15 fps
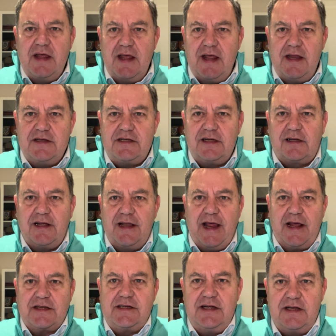
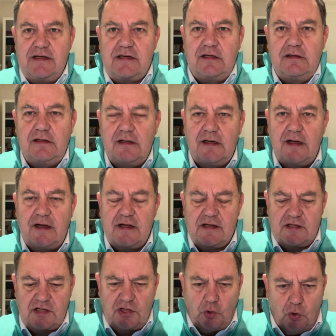interconnected
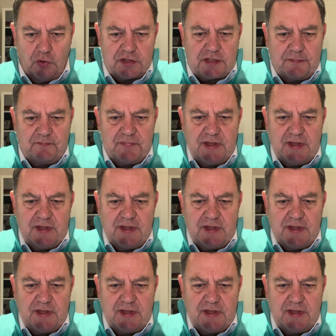thought,